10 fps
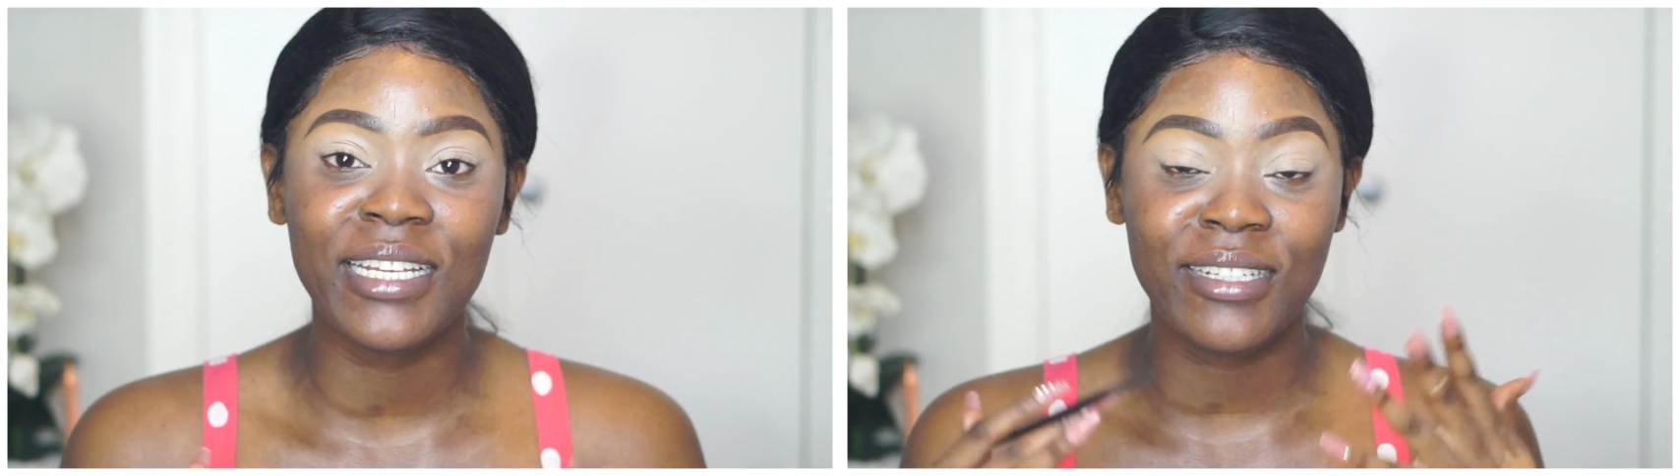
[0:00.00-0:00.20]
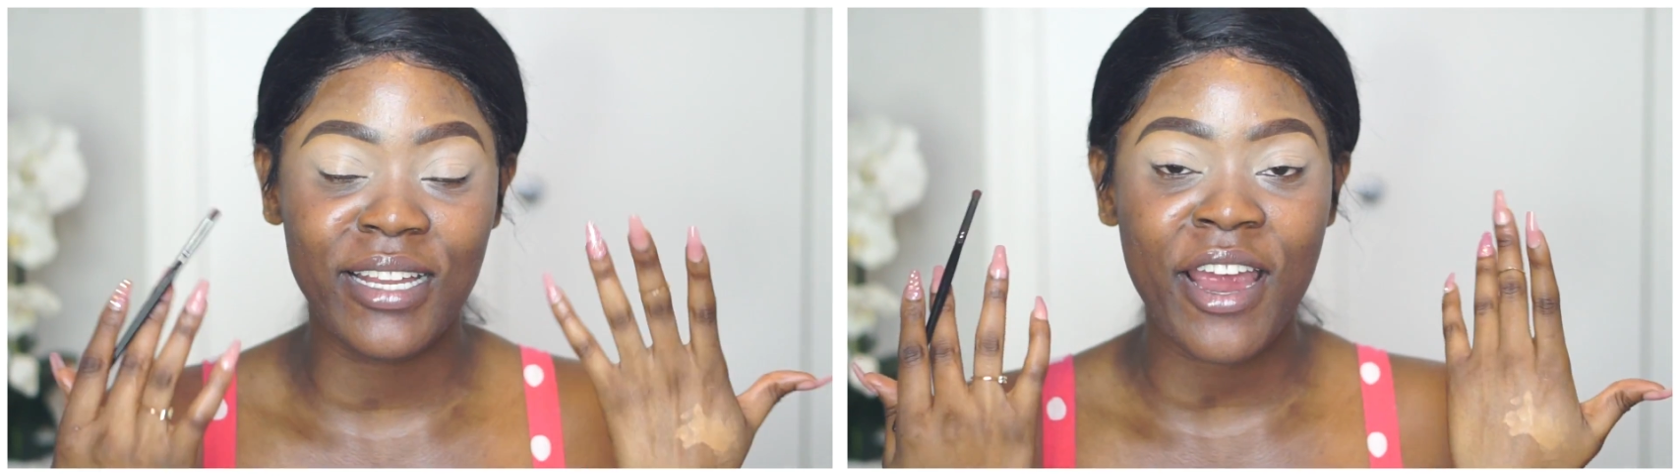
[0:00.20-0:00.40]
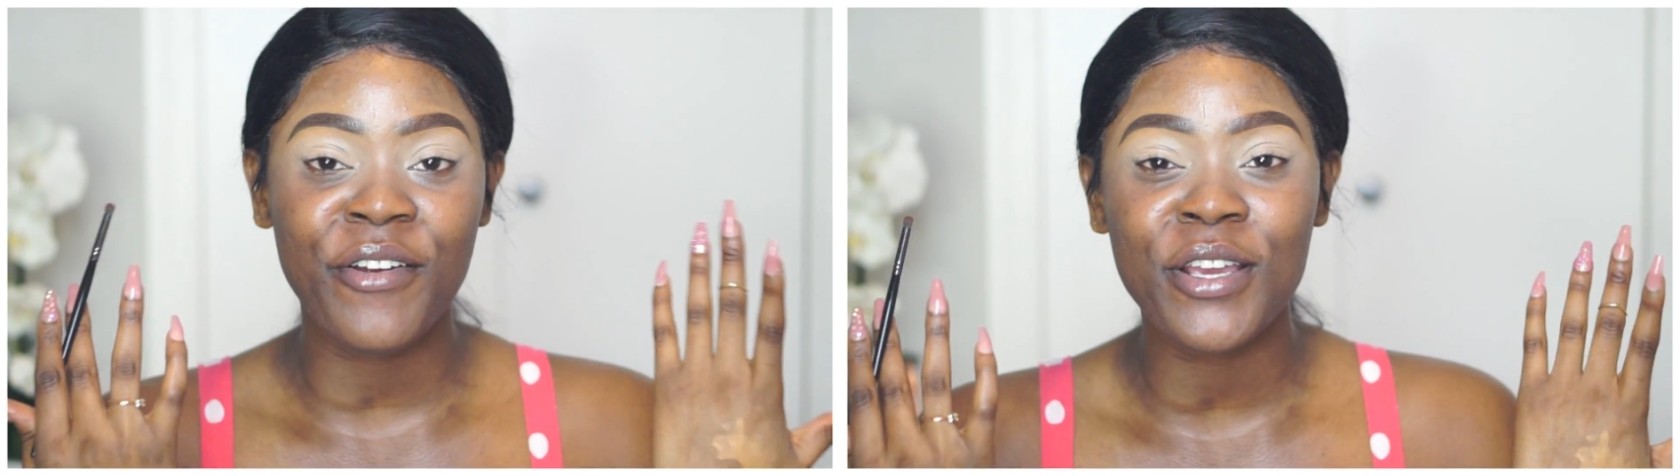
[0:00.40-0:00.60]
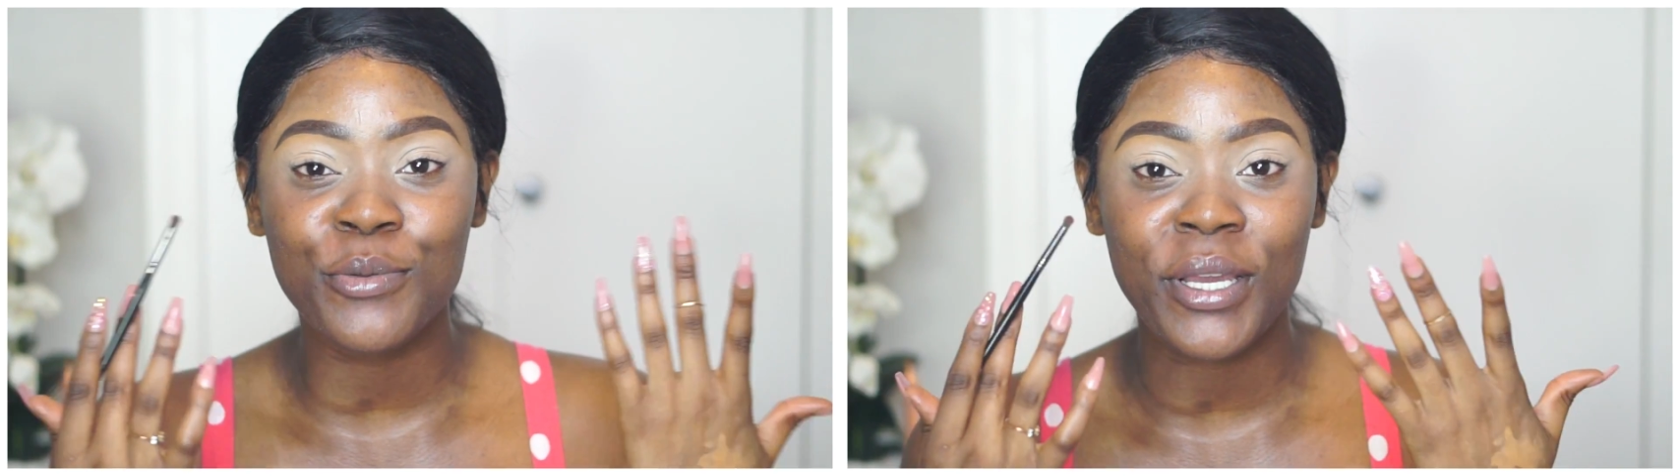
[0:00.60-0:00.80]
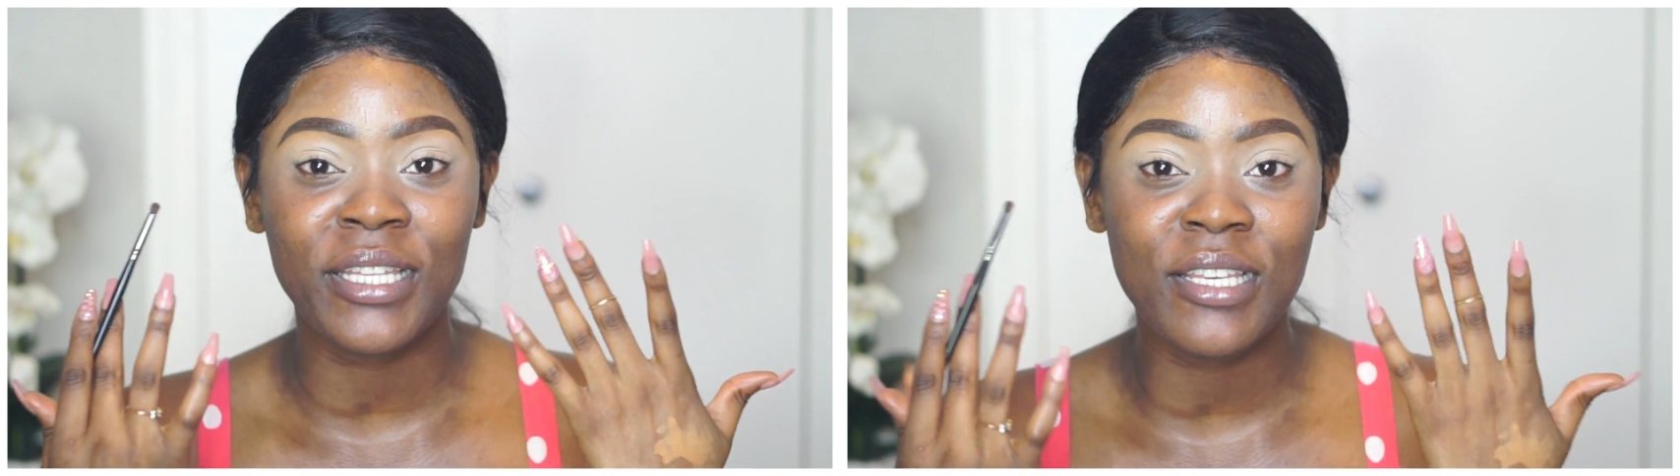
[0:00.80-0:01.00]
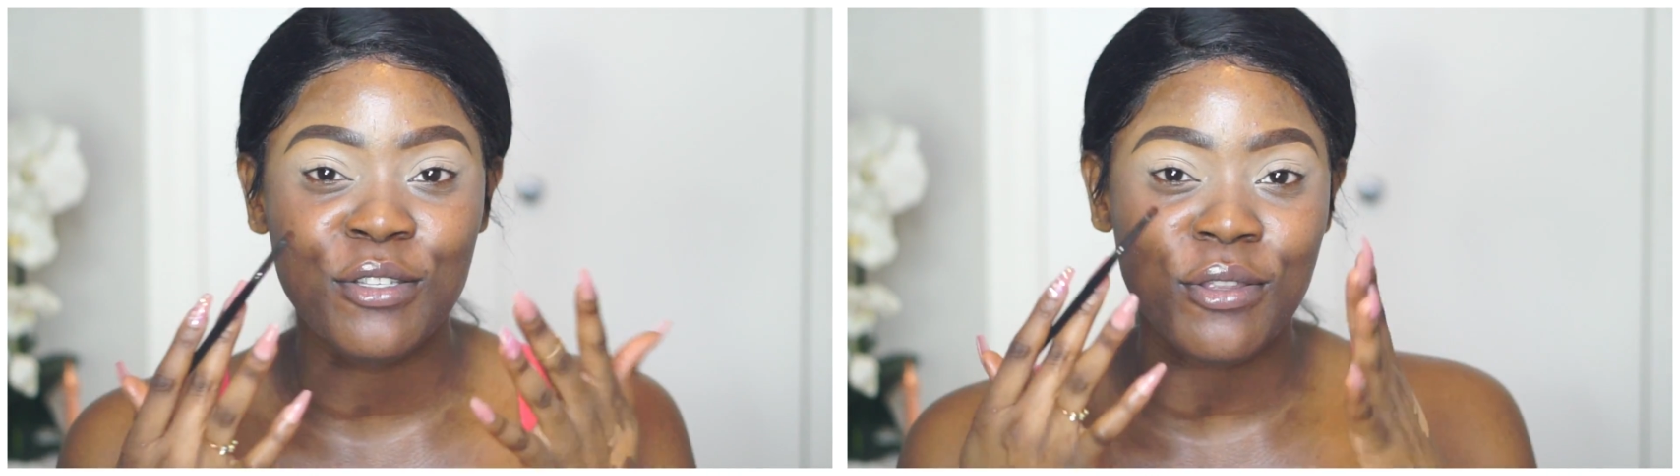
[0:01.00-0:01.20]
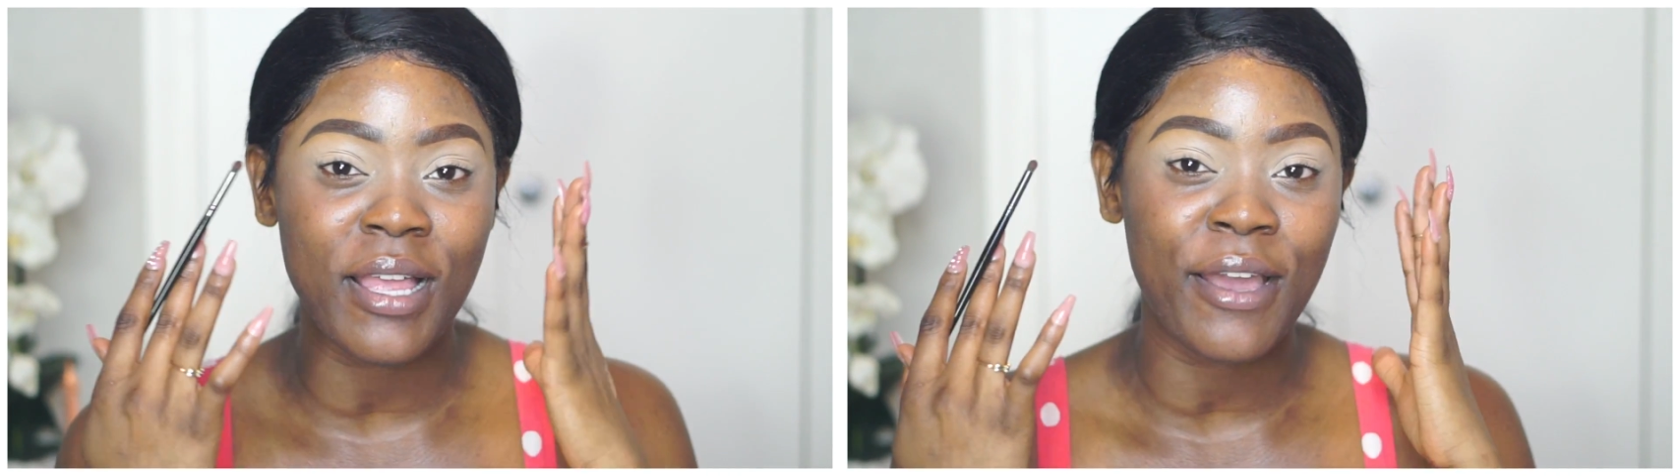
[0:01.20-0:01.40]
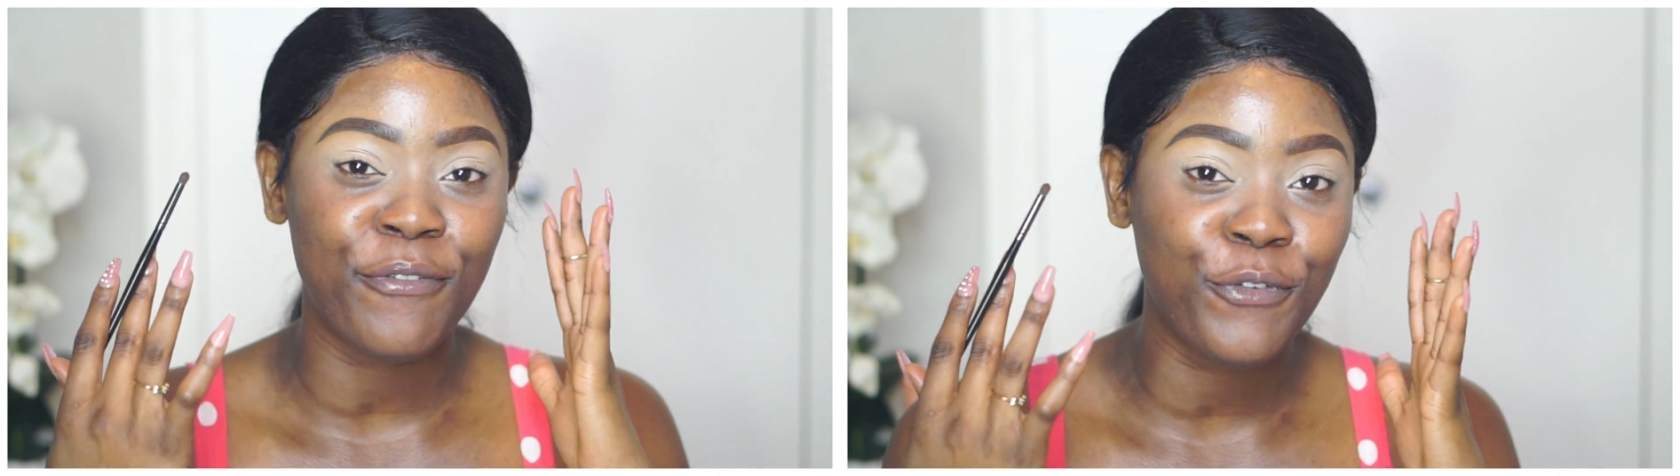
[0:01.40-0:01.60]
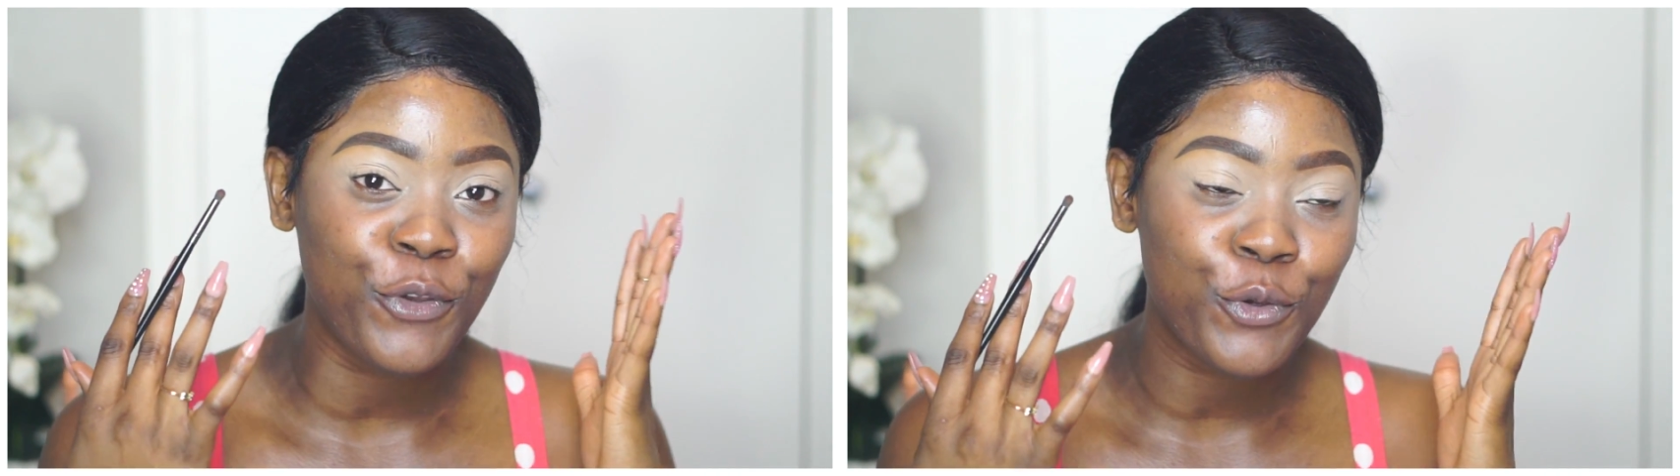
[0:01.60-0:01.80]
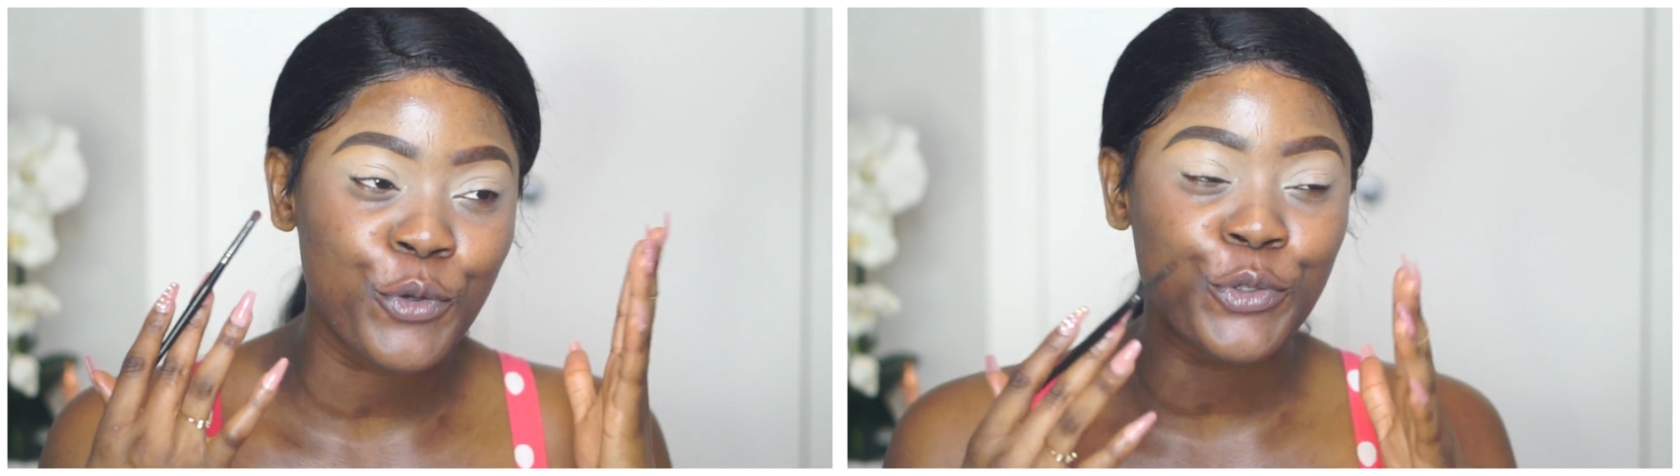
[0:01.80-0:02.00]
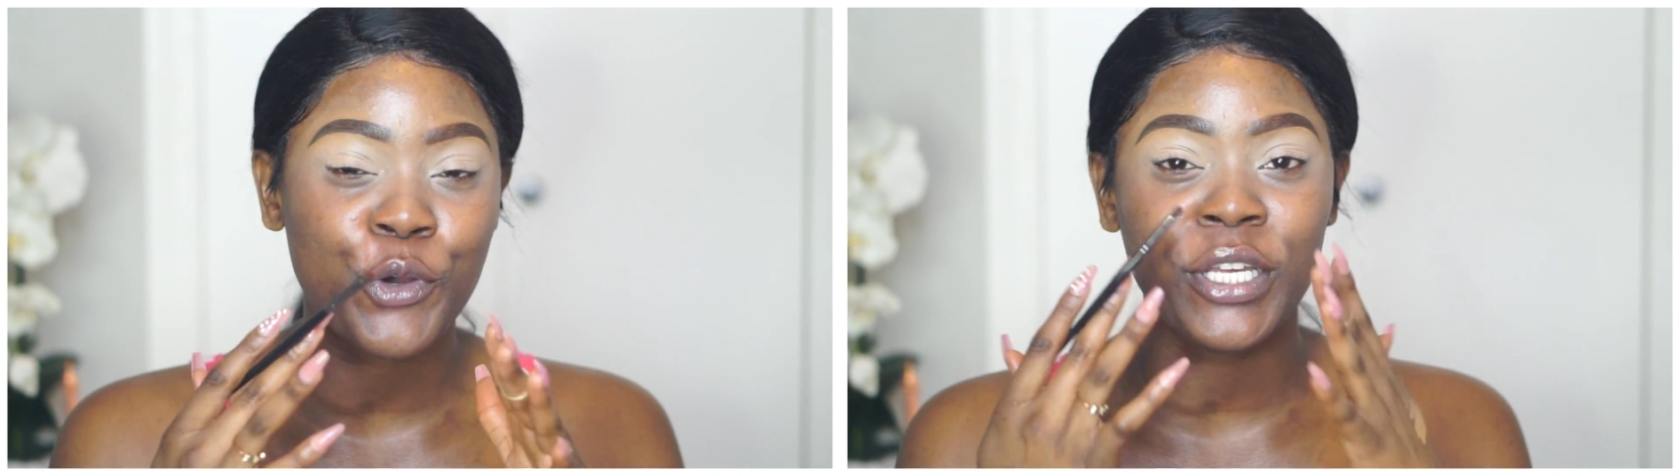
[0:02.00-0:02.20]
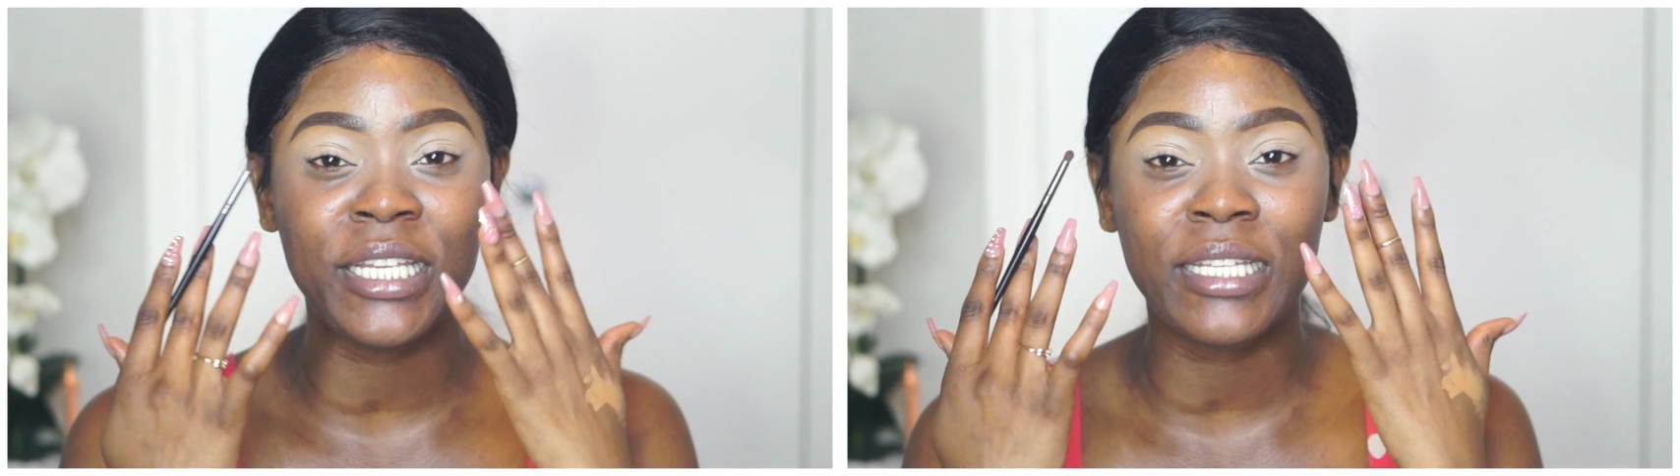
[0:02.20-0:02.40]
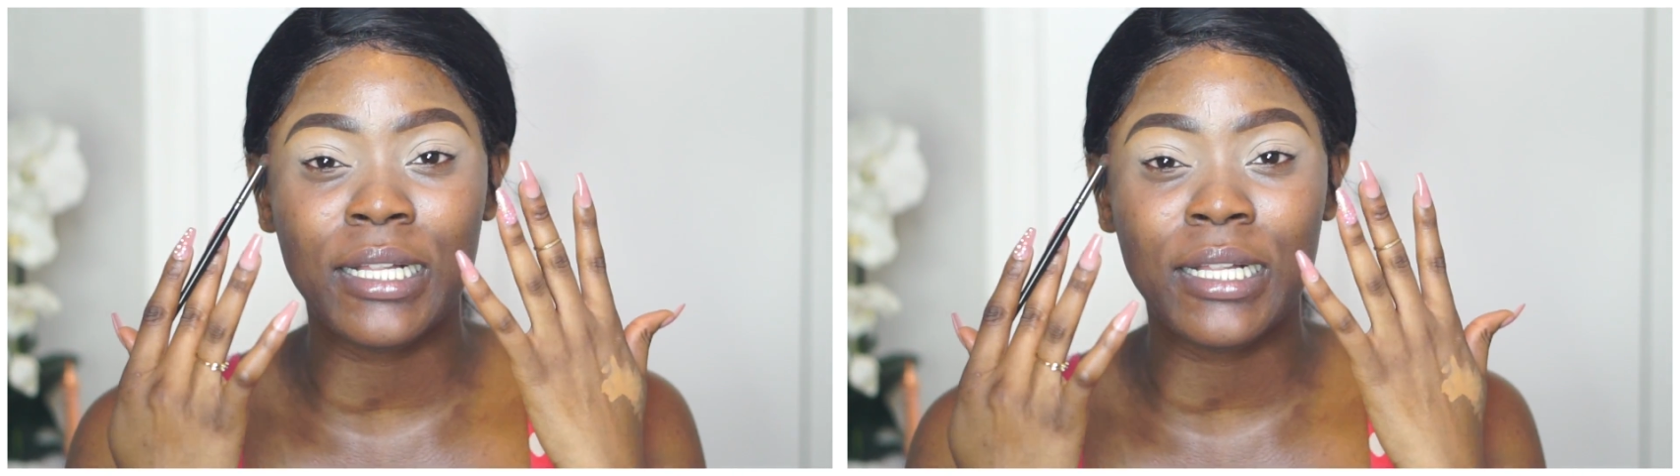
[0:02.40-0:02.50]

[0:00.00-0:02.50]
And in areas where you need to diffuse or you need